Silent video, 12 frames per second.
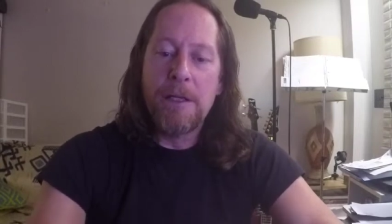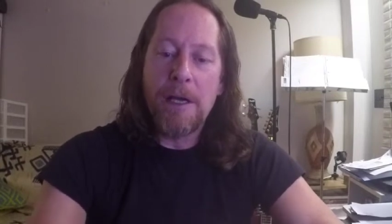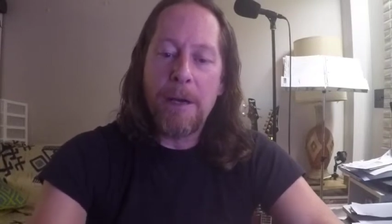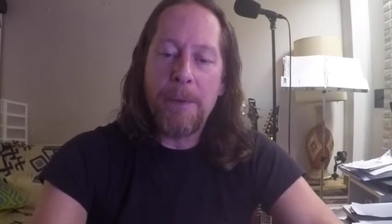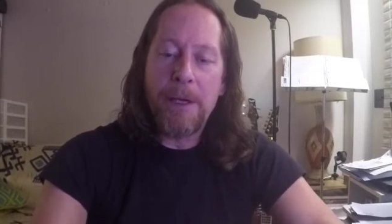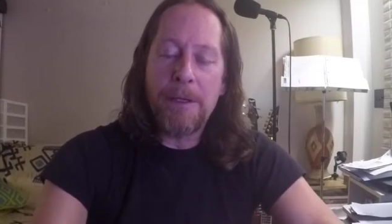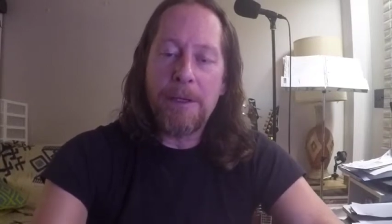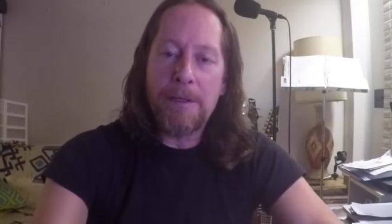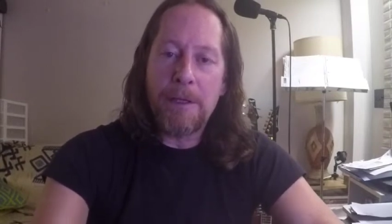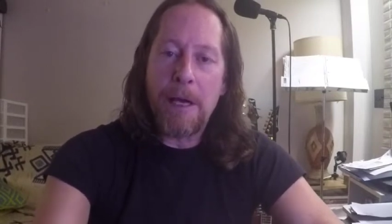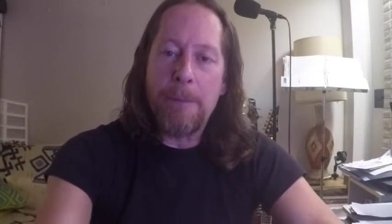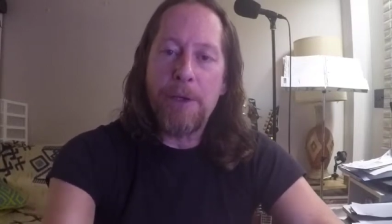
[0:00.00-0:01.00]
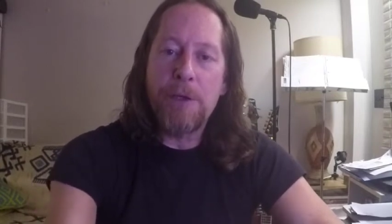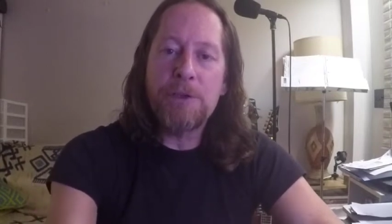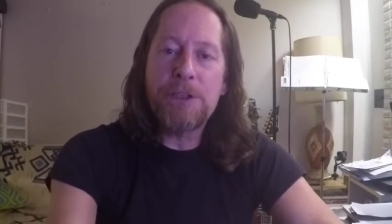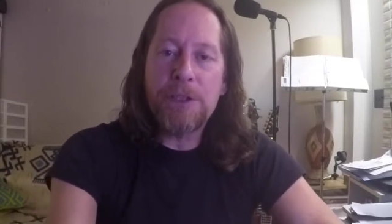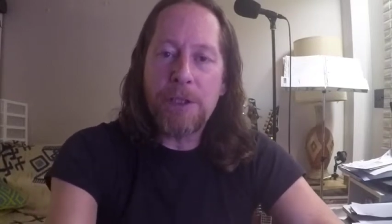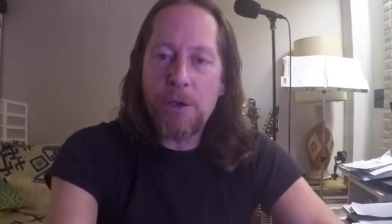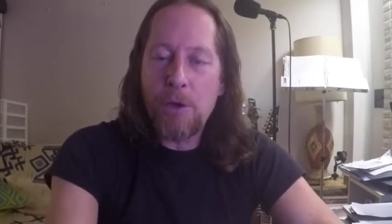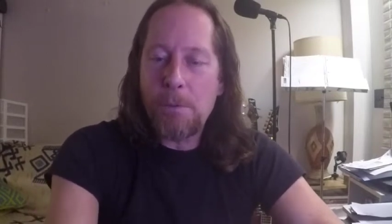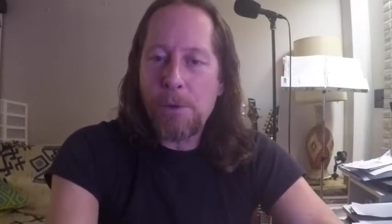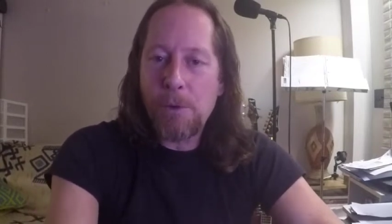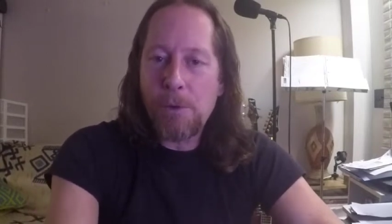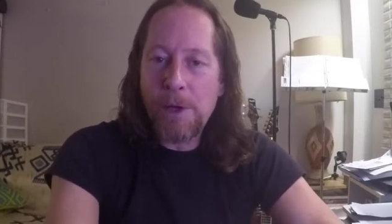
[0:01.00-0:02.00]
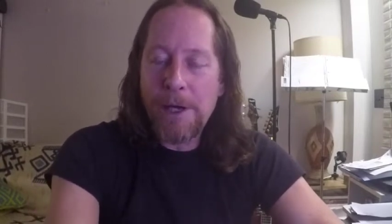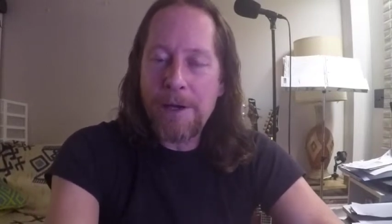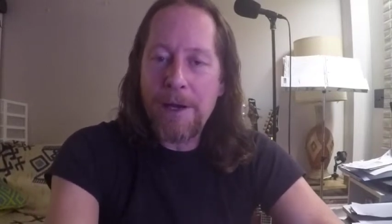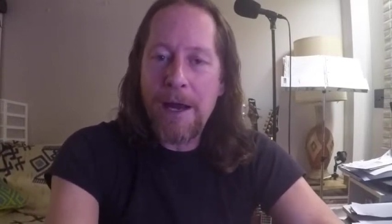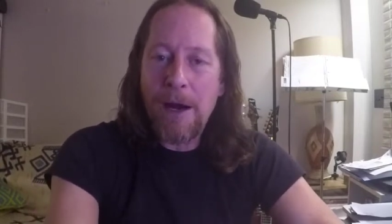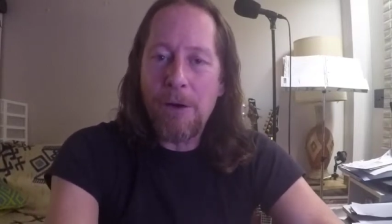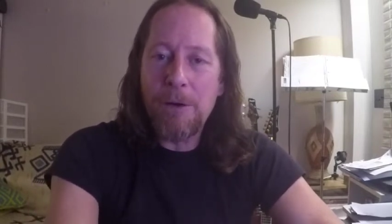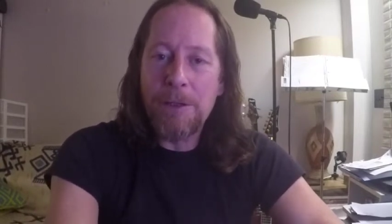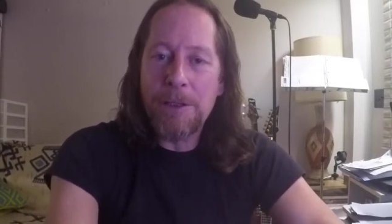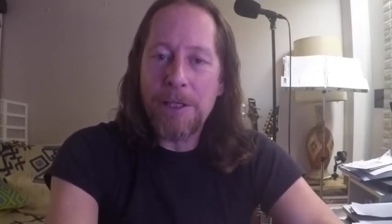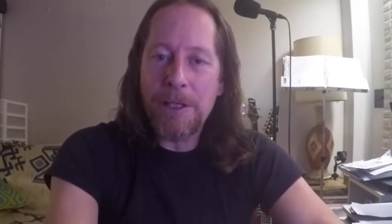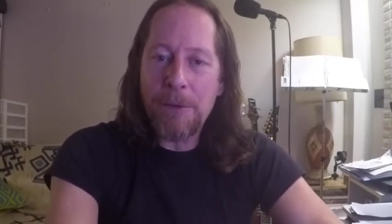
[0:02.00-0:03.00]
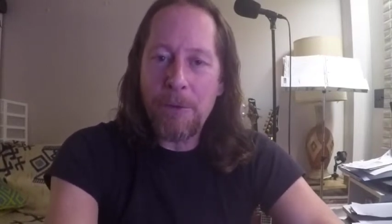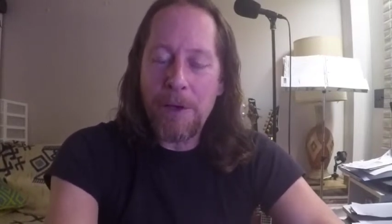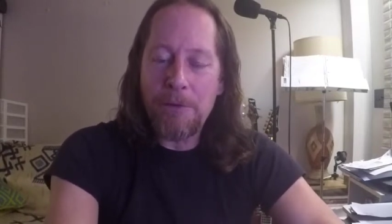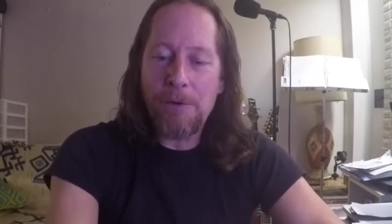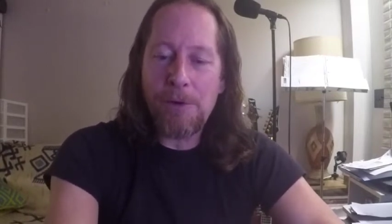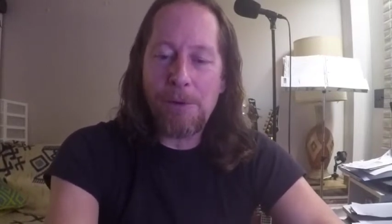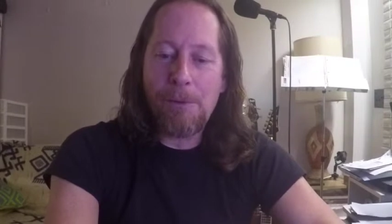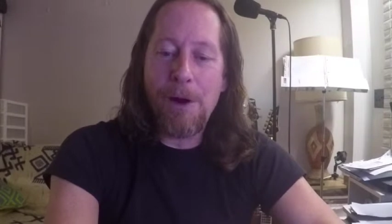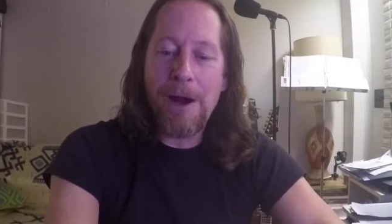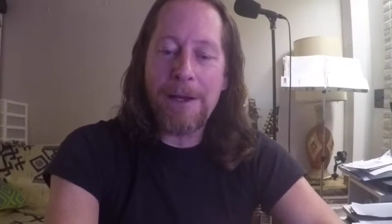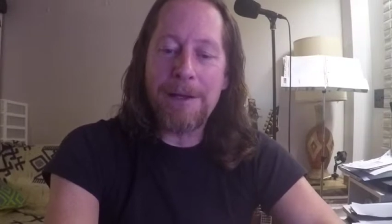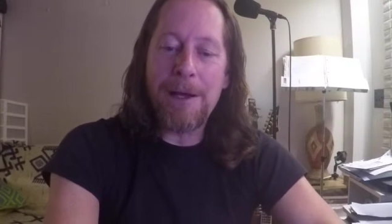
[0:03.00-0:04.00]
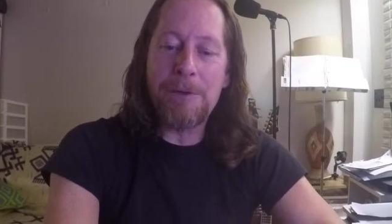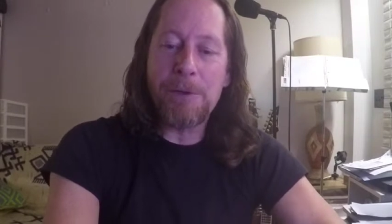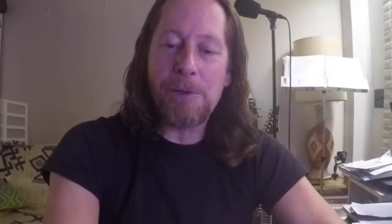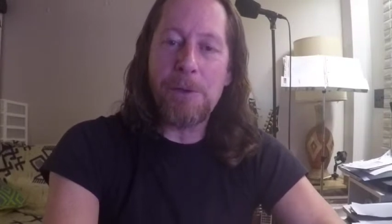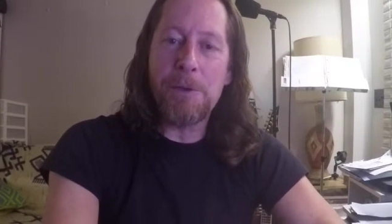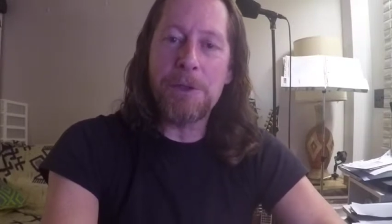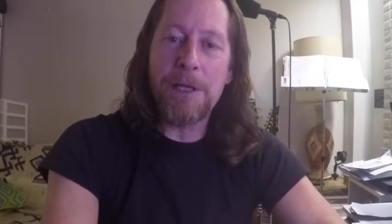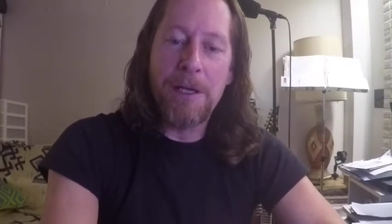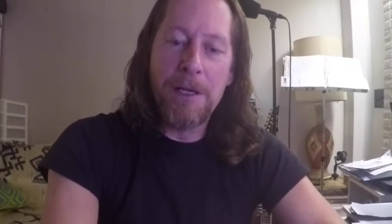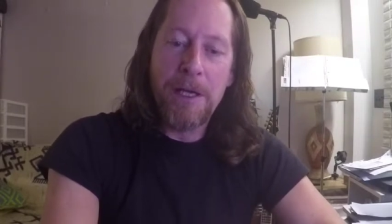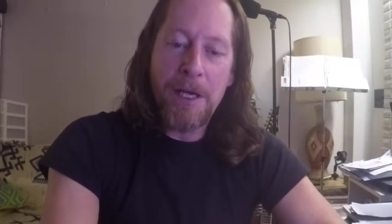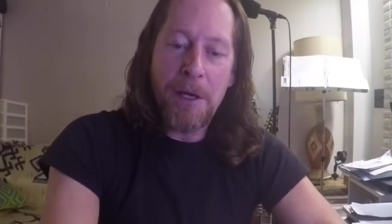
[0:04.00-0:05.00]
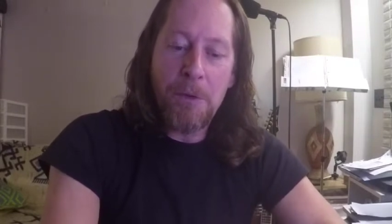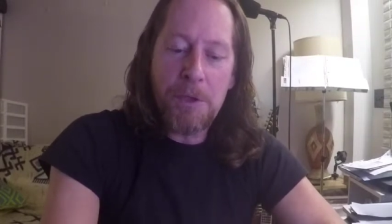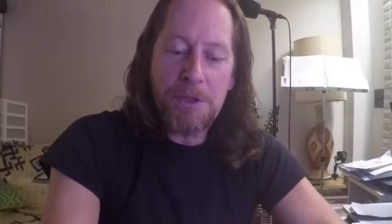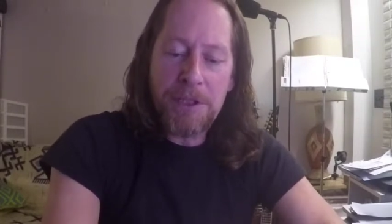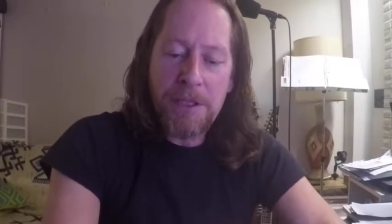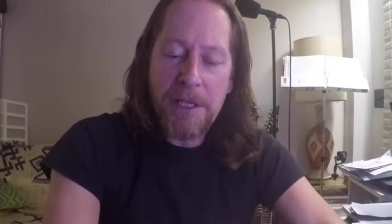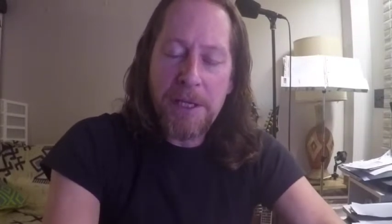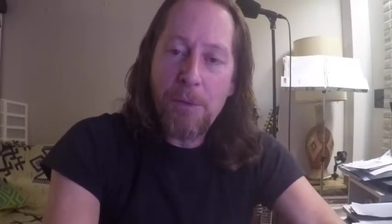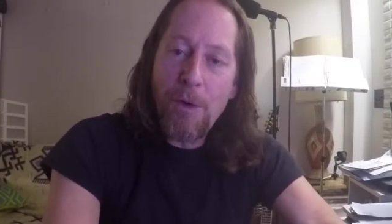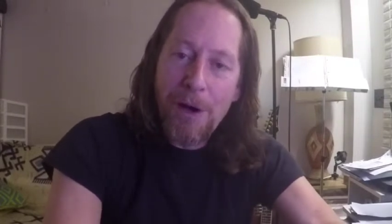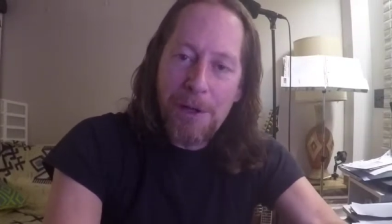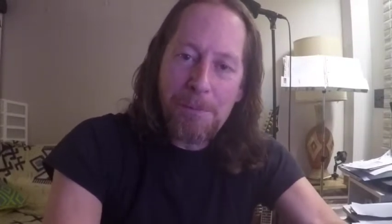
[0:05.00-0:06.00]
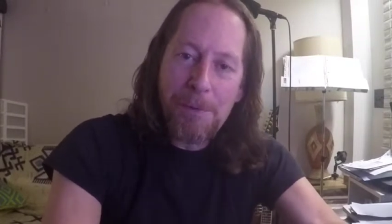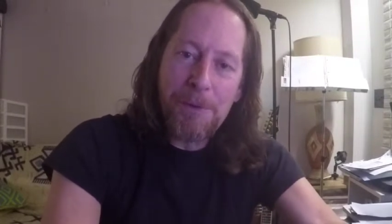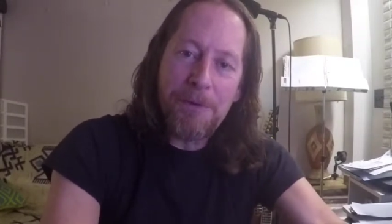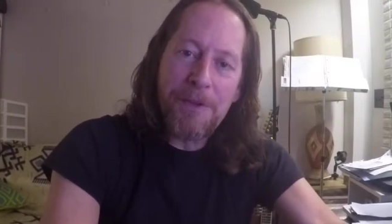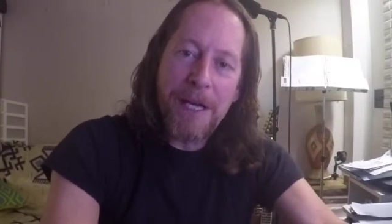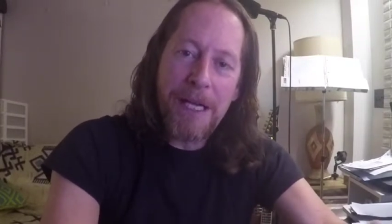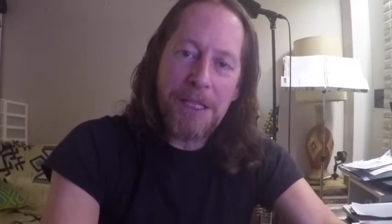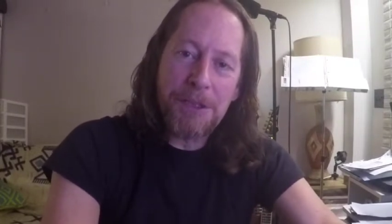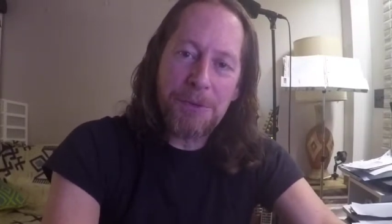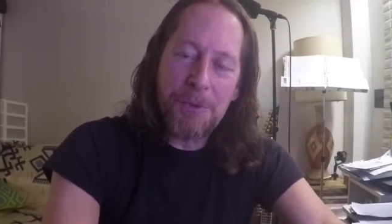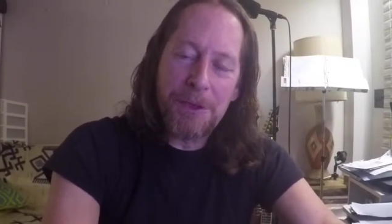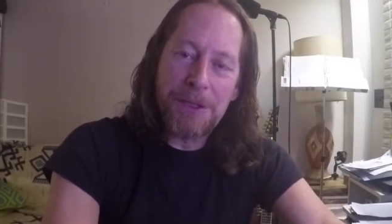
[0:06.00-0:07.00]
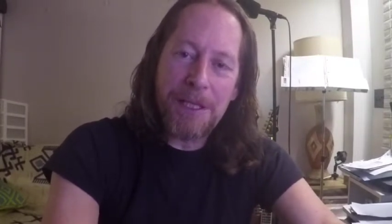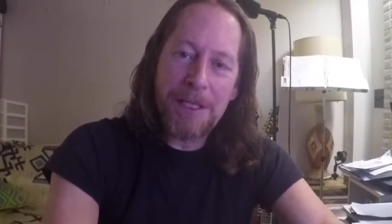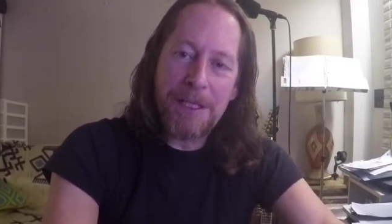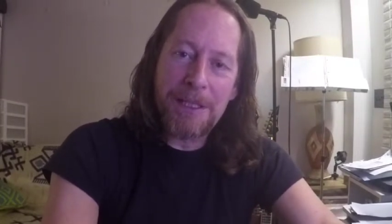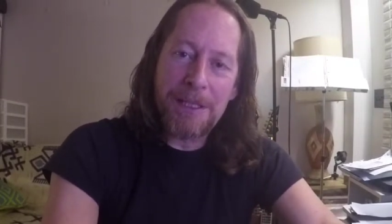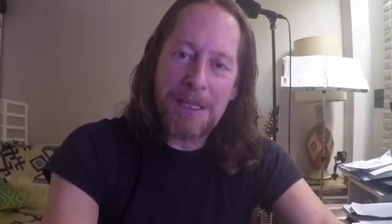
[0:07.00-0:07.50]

I mean, I'm using the GoPro right now. It went for a ride down the road. It was in the waterproof case, which I think